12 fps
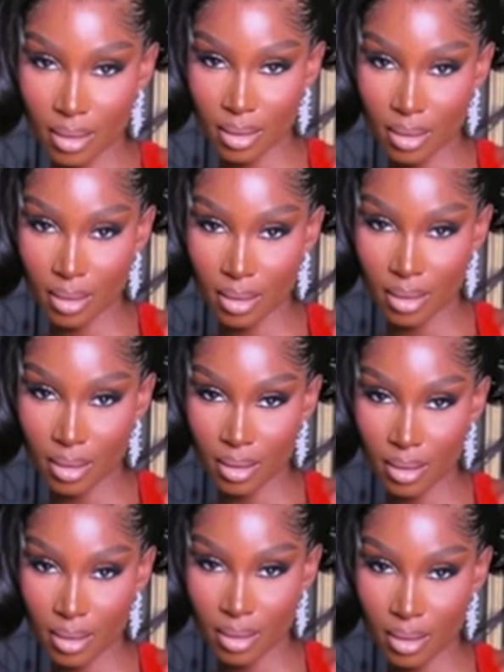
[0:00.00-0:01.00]

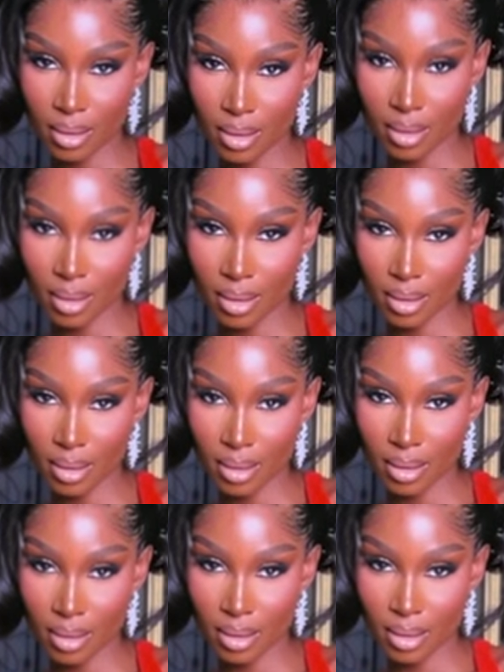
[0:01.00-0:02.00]

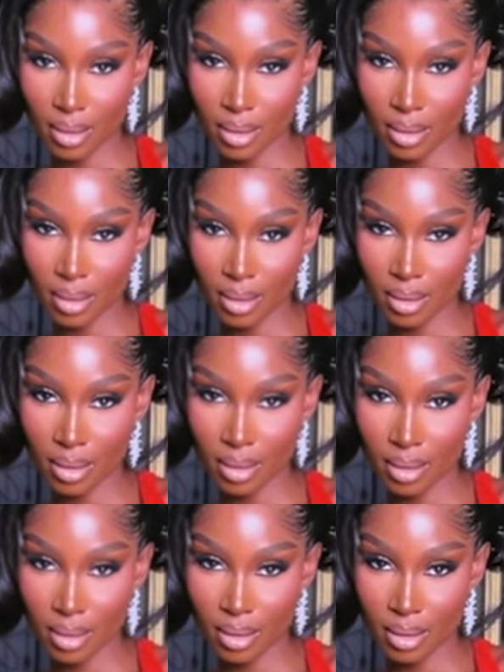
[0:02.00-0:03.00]

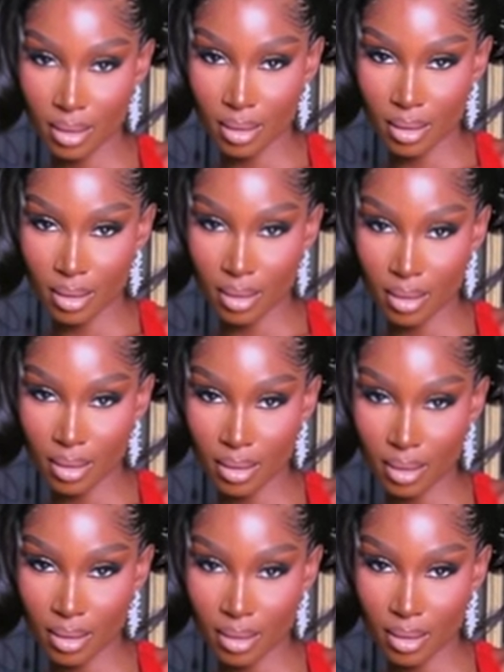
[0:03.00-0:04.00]

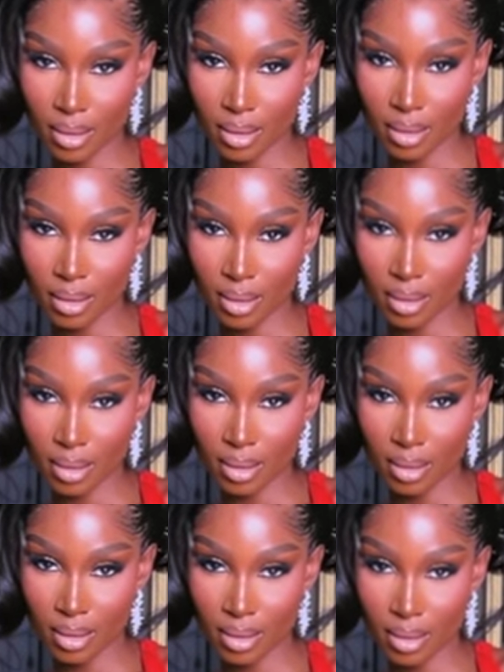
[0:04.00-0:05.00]
(no one is talking)